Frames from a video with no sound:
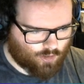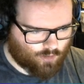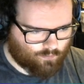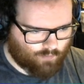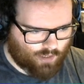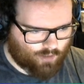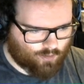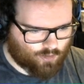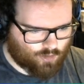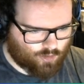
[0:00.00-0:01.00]

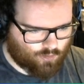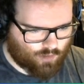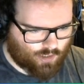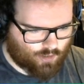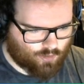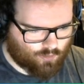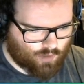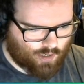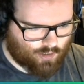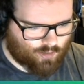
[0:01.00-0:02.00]
minus 2x
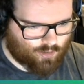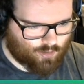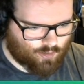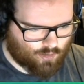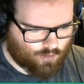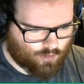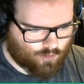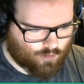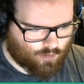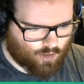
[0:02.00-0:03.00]
squared
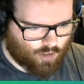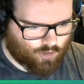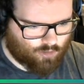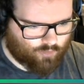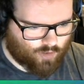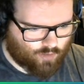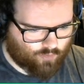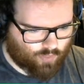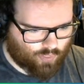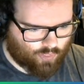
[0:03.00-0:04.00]
all over
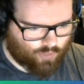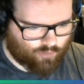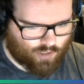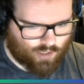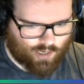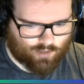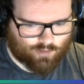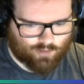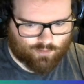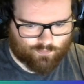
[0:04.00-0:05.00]
3x.